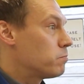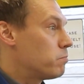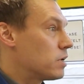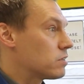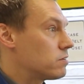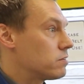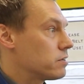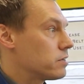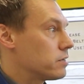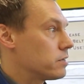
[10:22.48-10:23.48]
But
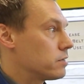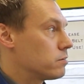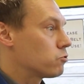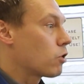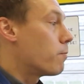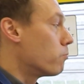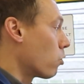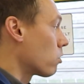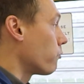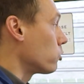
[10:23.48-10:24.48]
so I'm
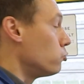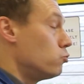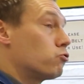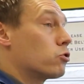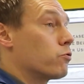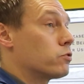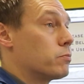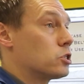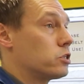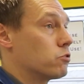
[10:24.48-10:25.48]
more of a user of the
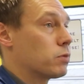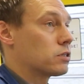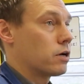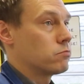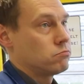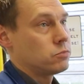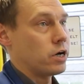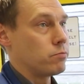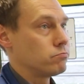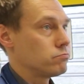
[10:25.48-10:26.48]
machines. But
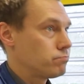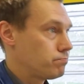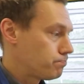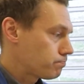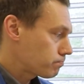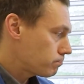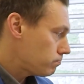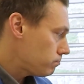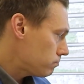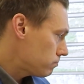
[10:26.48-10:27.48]
yeah. Yep. No.
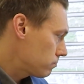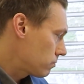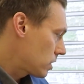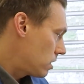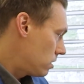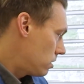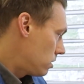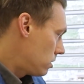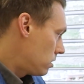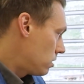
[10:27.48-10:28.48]
Understand. And
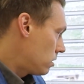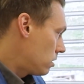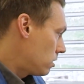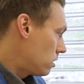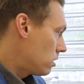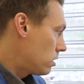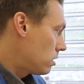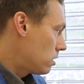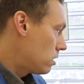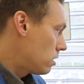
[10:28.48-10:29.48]
so this is the
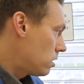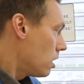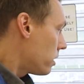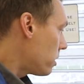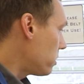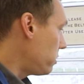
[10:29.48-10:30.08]
Asira F1?